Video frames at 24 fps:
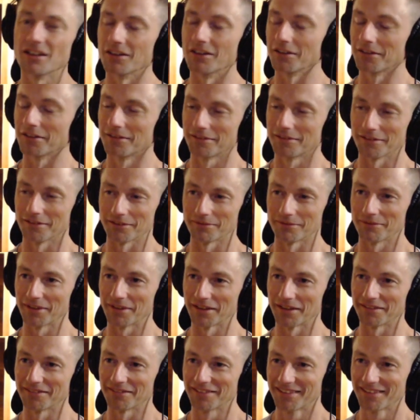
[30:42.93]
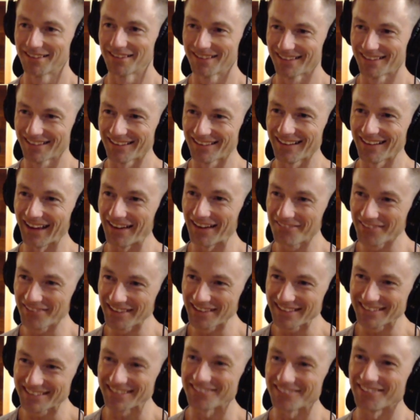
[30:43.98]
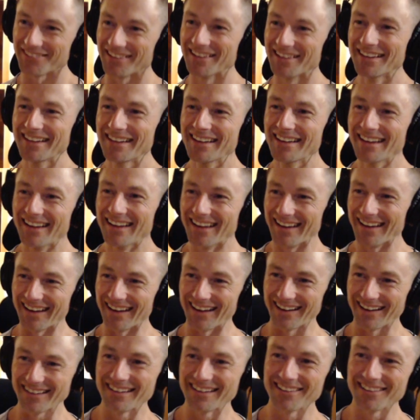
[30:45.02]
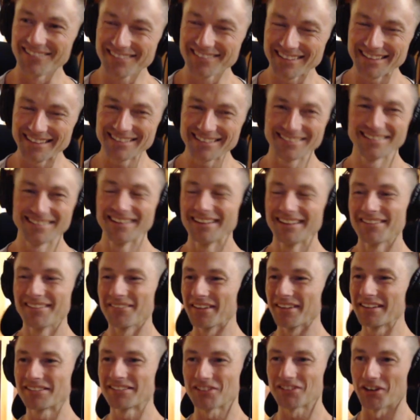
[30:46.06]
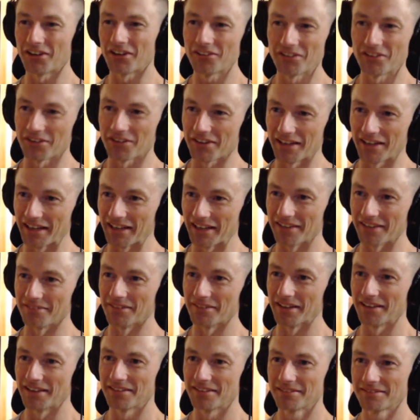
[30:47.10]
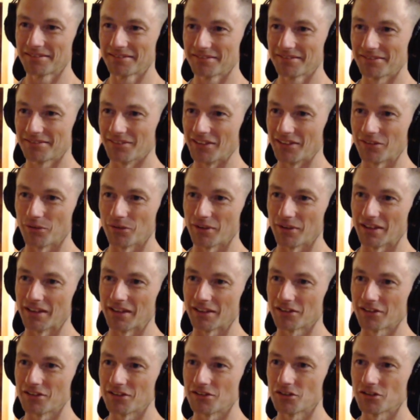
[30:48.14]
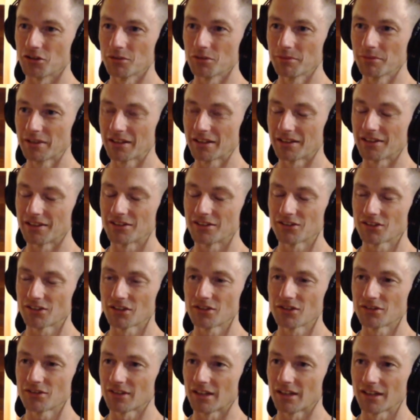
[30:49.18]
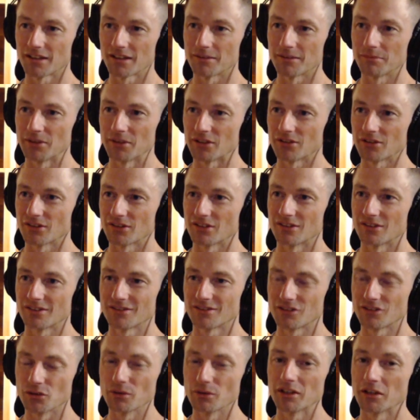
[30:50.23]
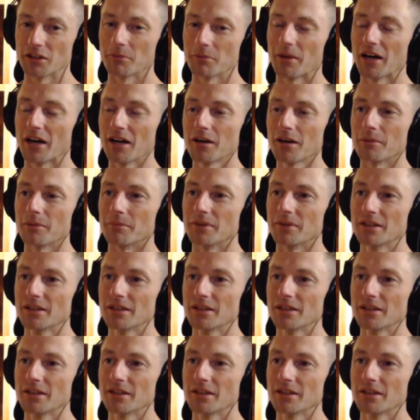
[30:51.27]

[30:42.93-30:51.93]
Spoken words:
Oh man, average? Do you want unhealthy? They're skyrocketing it, man, with what they're consuming, and it's so sad because it's doing them harm.